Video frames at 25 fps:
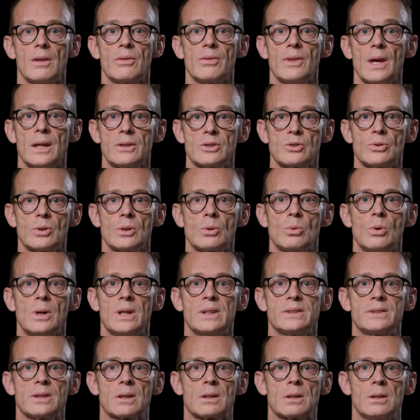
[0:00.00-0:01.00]
That
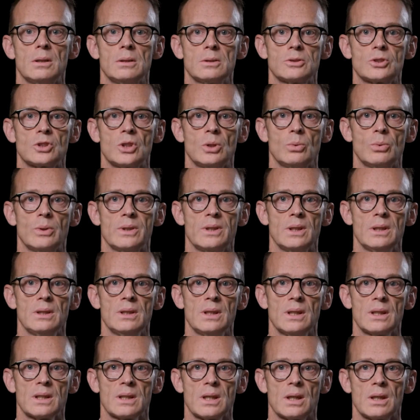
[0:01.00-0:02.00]
requires a culture within
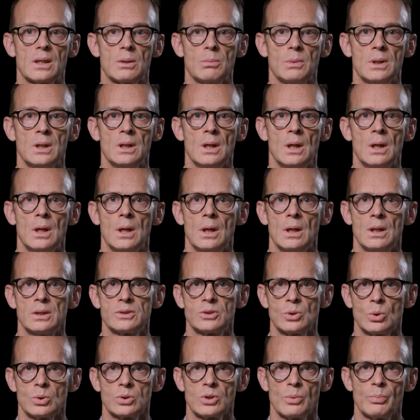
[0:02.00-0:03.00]
the academy, a
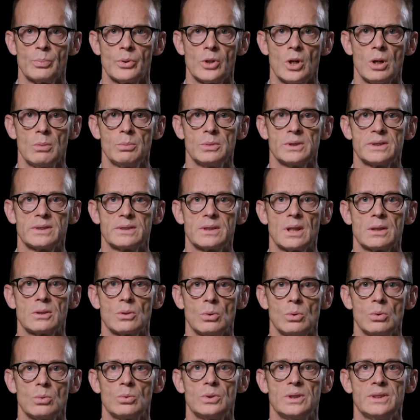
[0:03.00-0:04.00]
sort of promise that
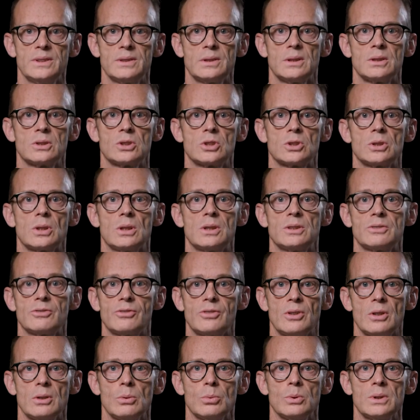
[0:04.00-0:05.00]
all research are
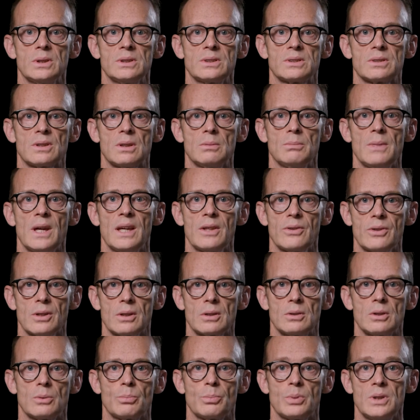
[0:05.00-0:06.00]
following some
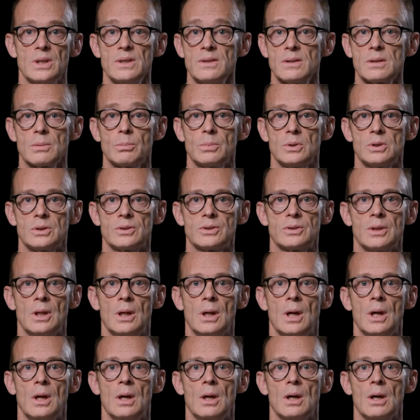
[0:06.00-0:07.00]
ethical principles
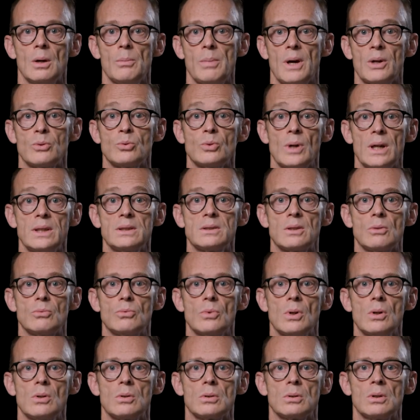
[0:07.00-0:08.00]
about right and
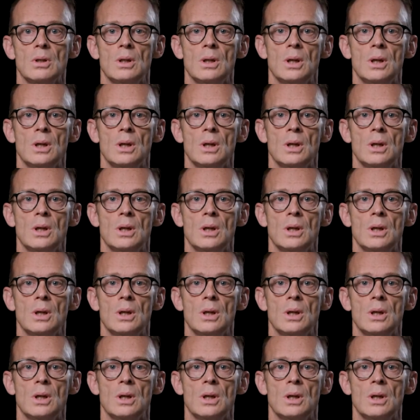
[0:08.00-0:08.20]
wrong.